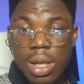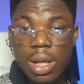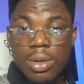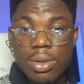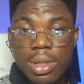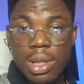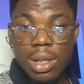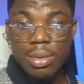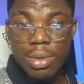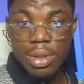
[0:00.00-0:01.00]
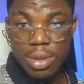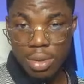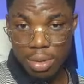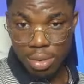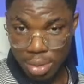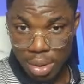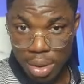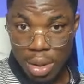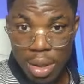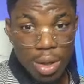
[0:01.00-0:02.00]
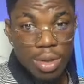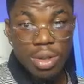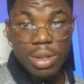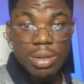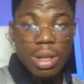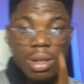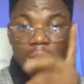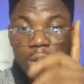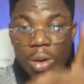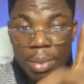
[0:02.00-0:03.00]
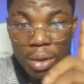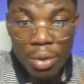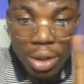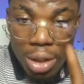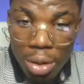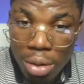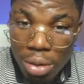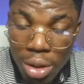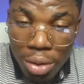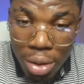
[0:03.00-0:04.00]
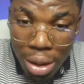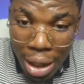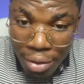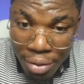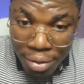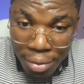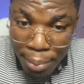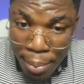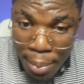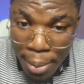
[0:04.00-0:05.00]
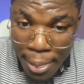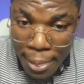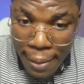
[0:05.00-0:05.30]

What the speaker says: don't see any question. You sure say now they comment for the wrong life? Hmm?